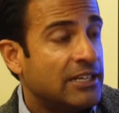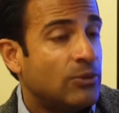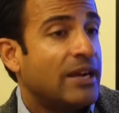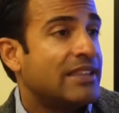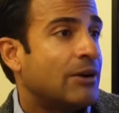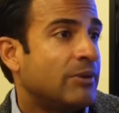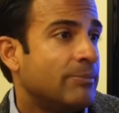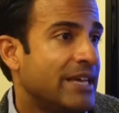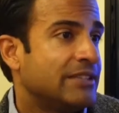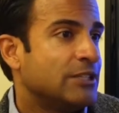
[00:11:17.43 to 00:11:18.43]
in a way that
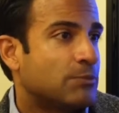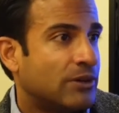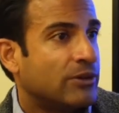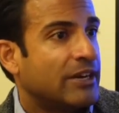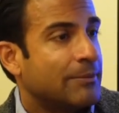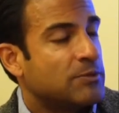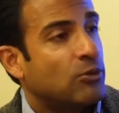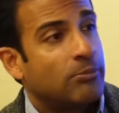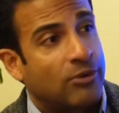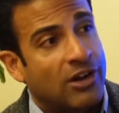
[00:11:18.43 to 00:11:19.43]
will make these
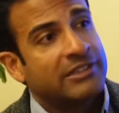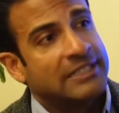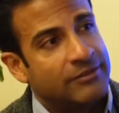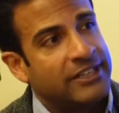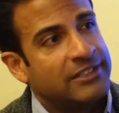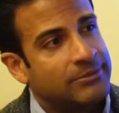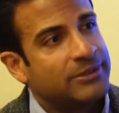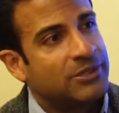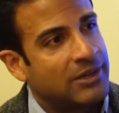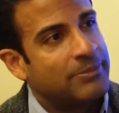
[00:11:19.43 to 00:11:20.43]
programs more broadly
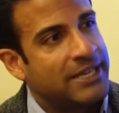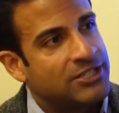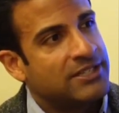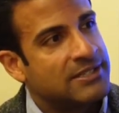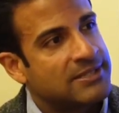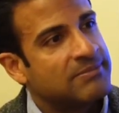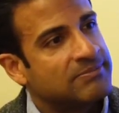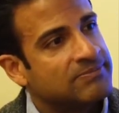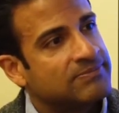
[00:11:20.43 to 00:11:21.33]
available to our patients.